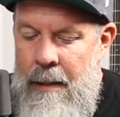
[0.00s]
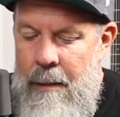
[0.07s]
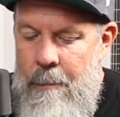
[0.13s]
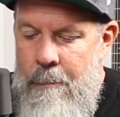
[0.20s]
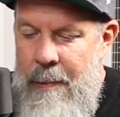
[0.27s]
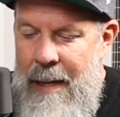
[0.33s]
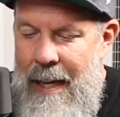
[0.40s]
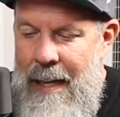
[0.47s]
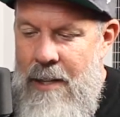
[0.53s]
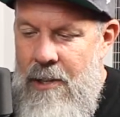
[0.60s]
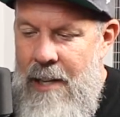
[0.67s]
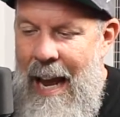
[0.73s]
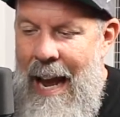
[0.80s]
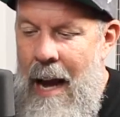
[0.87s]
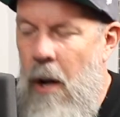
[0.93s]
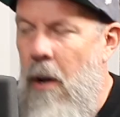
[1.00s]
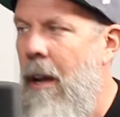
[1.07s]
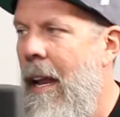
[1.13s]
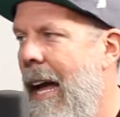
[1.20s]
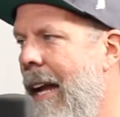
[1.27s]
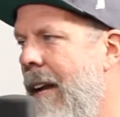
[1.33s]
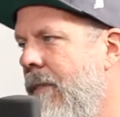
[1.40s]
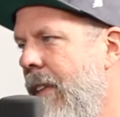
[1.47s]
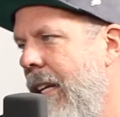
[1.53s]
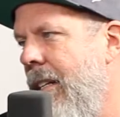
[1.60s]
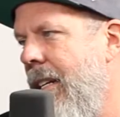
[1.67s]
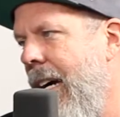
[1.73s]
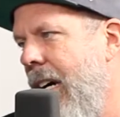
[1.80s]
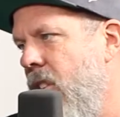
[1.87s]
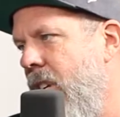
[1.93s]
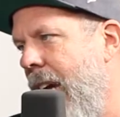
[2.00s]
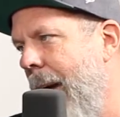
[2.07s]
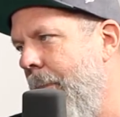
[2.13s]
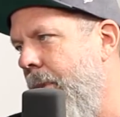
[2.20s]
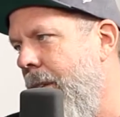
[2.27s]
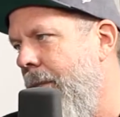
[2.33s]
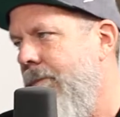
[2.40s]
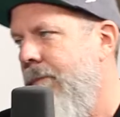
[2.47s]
best outline of the entire chapter.